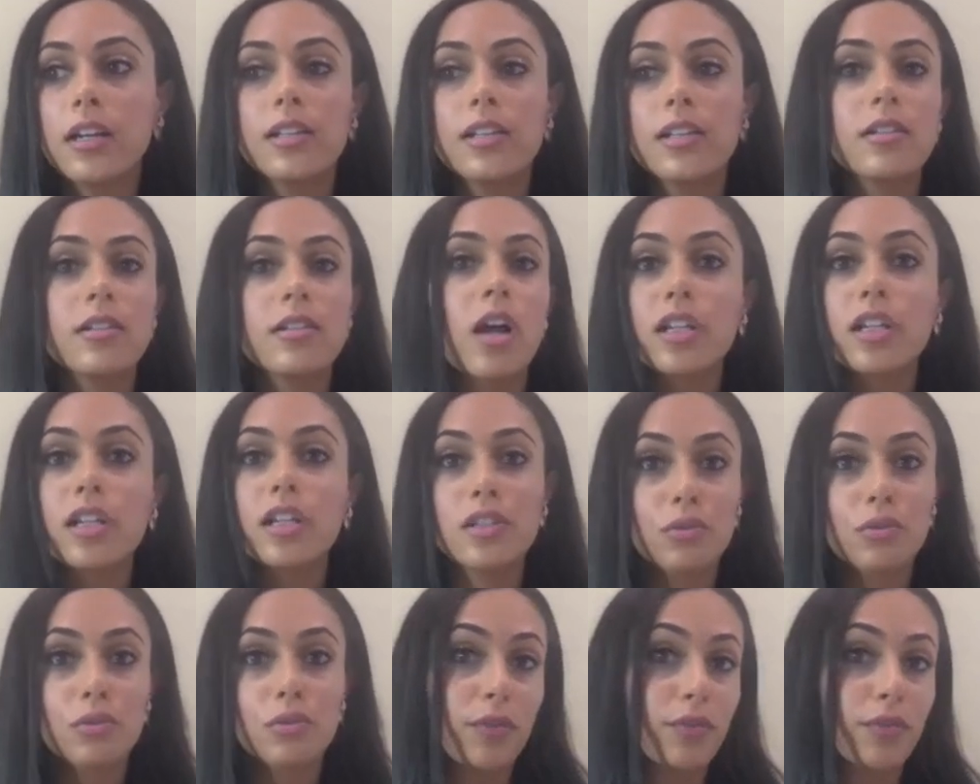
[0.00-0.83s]
is not
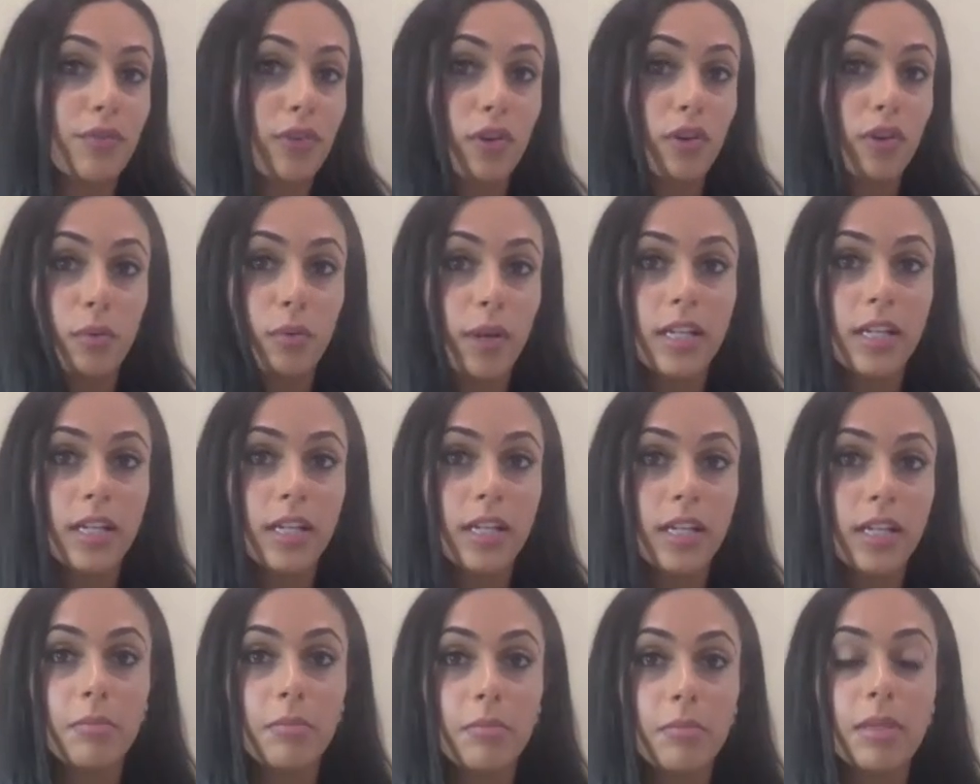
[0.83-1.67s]
going to store it for a rainy
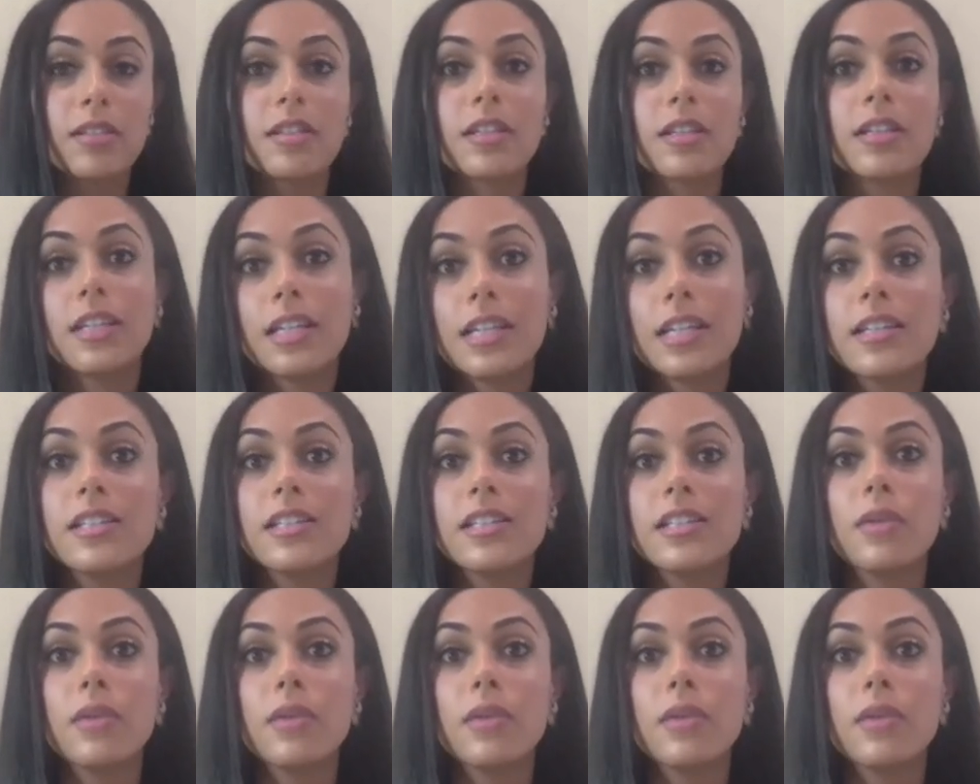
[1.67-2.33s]
day because it needs